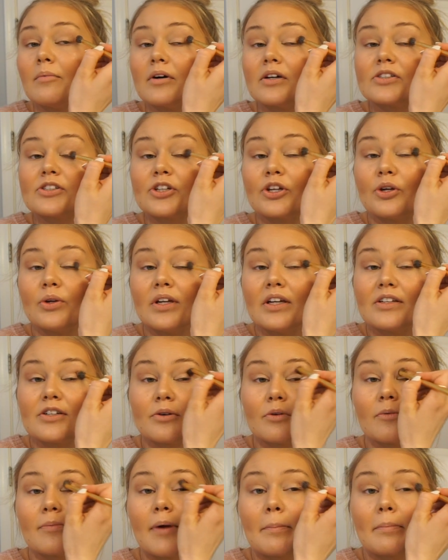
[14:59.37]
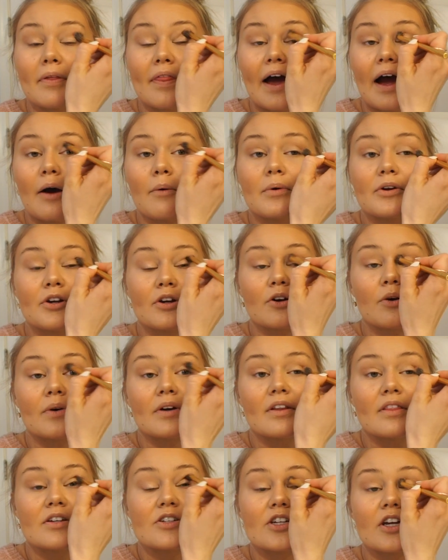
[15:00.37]
So you need to remember that when you're going
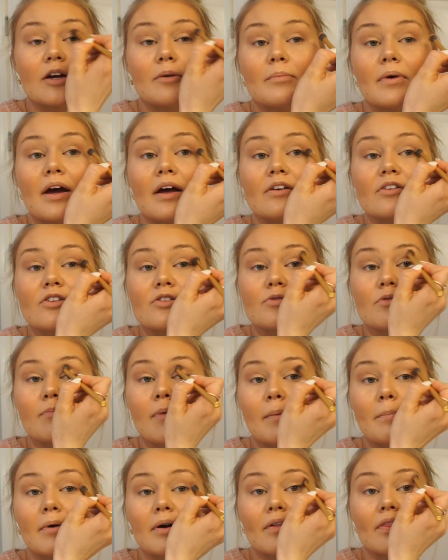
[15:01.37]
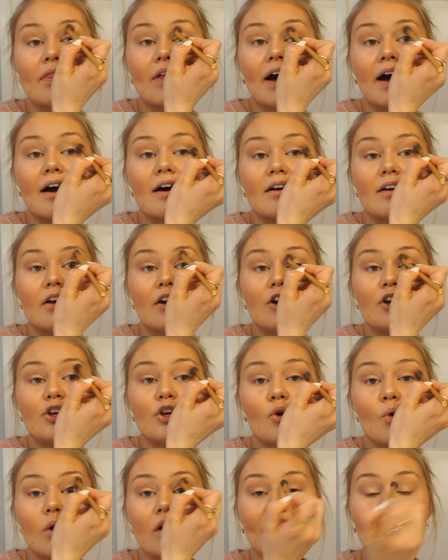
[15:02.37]
to the gym, and just remember that
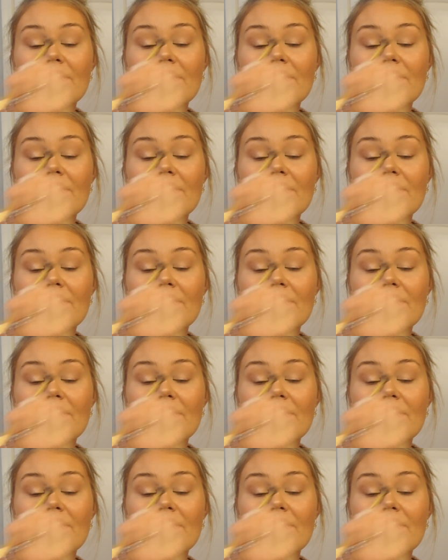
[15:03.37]
you are